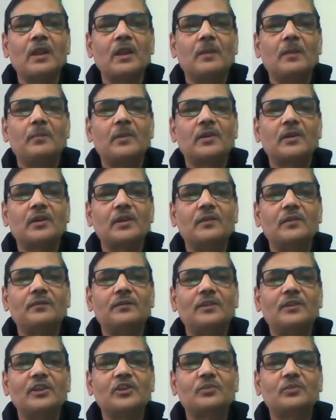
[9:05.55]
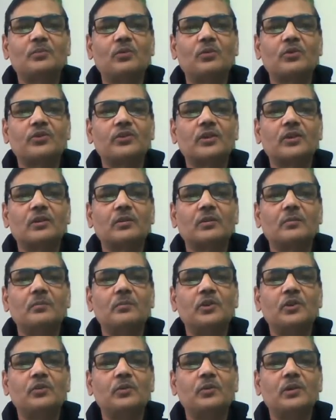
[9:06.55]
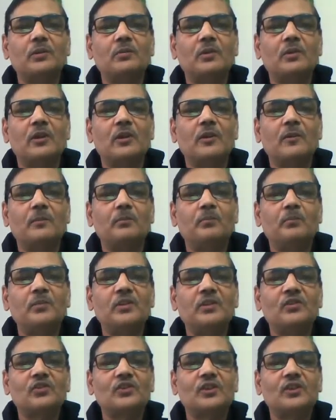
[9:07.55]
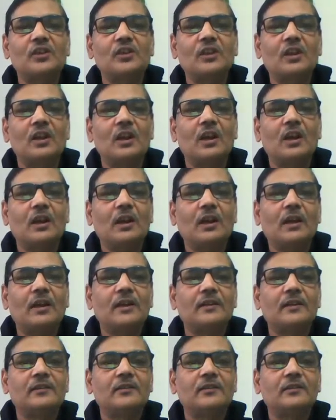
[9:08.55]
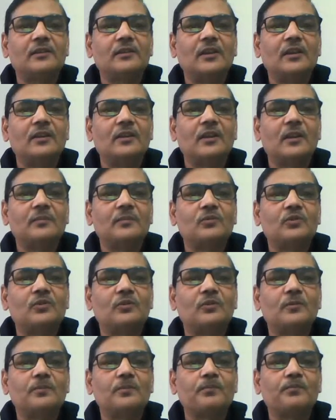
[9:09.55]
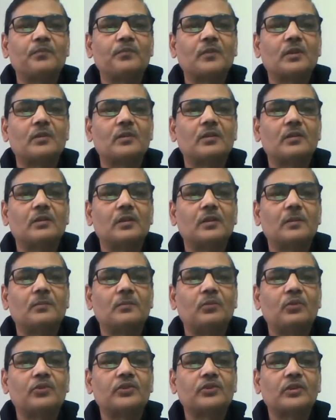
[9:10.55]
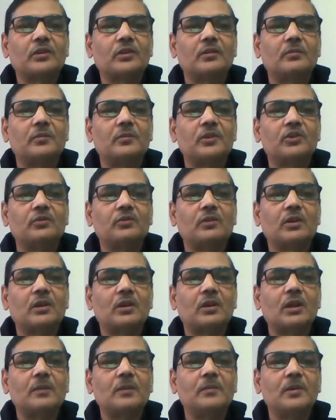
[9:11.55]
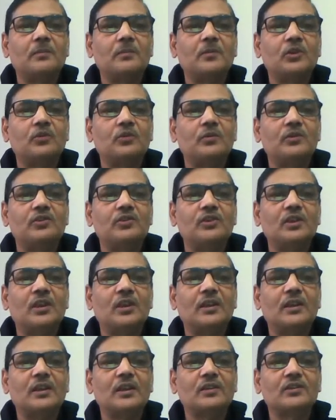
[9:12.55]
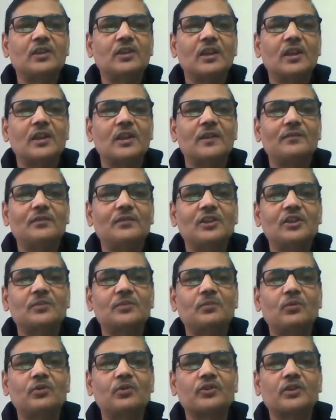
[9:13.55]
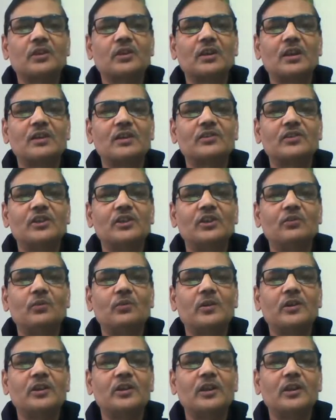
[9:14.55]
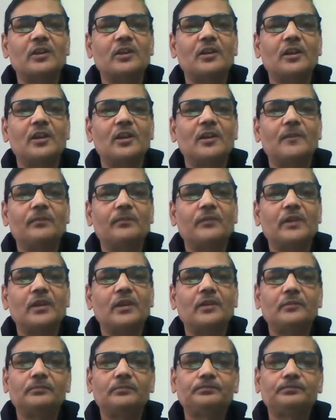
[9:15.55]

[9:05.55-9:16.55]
But if this portion between BC and then up to a portion coming between G and H, if this portion gets inverted, then